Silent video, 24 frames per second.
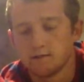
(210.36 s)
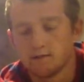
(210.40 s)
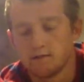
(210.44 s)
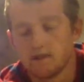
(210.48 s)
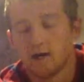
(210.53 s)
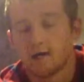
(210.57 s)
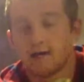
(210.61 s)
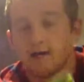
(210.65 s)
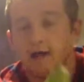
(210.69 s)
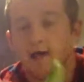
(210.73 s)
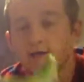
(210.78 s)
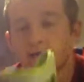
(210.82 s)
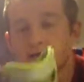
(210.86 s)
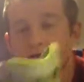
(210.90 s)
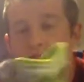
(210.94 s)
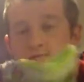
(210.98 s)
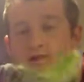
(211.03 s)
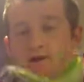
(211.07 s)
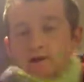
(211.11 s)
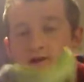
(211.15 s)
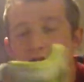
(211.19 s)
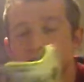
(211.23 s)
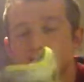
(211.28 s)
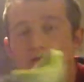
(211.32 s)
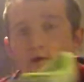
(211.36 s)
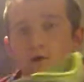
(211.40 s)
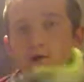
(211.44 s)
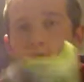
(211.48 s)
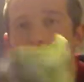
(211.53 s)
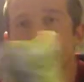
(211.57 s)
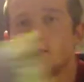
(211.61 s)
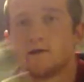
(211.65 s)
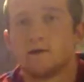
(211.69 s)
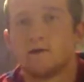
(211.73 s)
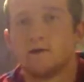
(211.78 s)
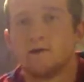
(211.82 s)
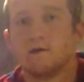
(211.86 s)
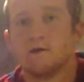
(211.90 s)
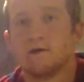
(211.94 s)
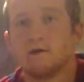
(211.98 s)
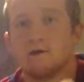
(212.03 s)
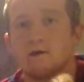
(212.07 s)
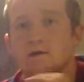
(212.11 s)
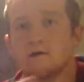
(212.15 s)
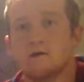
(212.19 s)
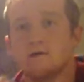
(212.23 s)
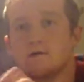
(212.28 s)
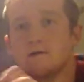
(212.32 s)
Again, they're very solid.
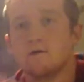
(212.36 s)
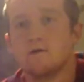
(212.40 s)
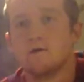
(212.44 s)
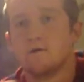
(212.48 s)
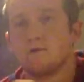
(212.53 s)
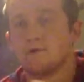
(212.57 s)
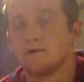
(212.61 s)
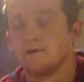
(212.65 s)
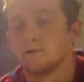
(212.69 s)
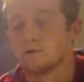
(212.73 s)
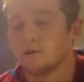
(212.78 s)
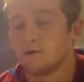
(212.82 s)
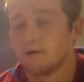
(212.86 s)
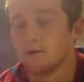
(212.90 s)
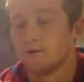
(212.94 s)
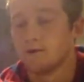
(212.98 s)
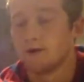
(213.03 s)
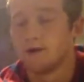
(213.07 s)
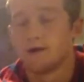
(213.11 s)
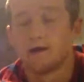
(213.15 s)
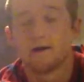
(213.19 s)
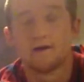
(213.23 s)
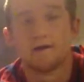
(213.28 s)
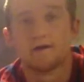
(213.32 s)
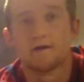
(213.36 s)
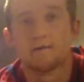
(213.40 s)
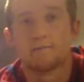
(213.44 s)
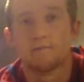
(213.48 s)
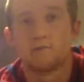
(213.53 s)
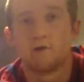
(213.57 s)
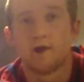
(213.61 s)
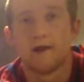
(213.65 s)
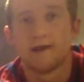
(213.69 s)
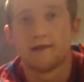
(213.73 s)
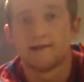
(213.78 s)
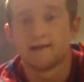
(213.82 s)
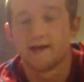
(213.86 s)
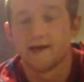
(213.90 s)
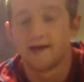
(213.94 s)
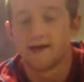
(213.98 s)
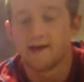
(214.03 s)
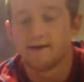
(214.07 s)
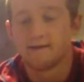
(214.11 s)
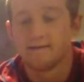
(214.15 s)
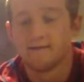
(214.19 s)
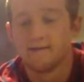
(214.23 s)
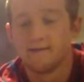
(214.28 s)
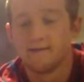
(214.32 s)
Nothing's going to break there.